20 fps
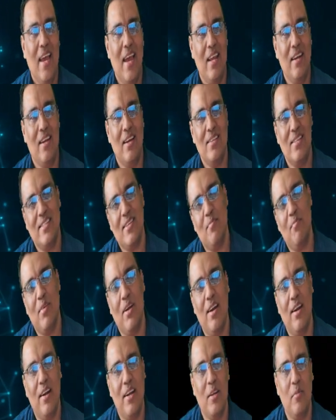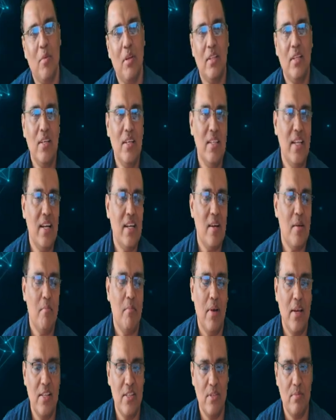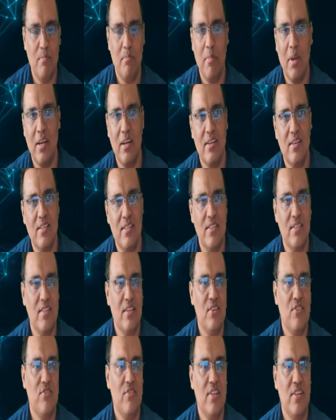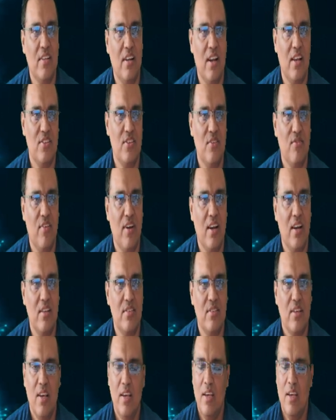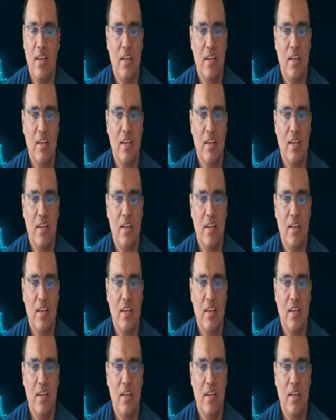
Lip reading: an ensemble learning method that combines many decision tree classifiers.